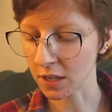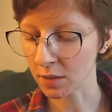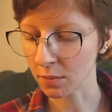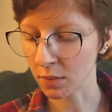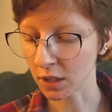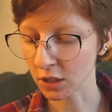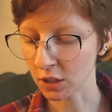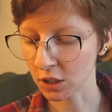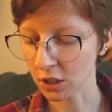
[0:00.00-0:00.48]

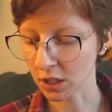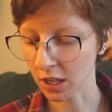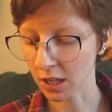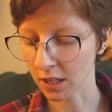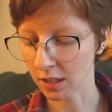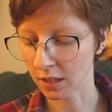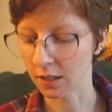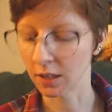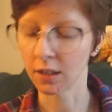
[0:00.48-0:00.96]
much like
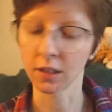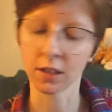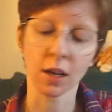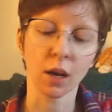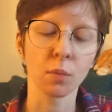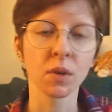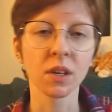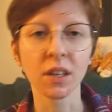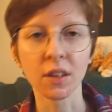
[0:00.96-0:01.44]
a
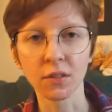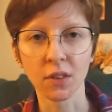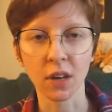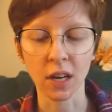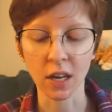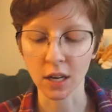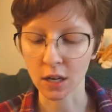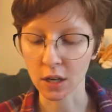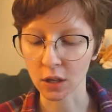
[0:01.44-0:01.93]
coming of
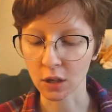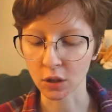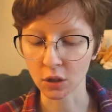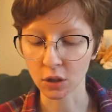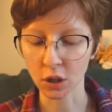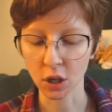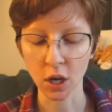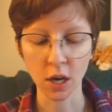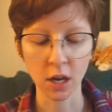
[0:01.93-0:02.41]

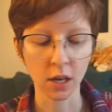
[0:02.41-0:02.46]
age,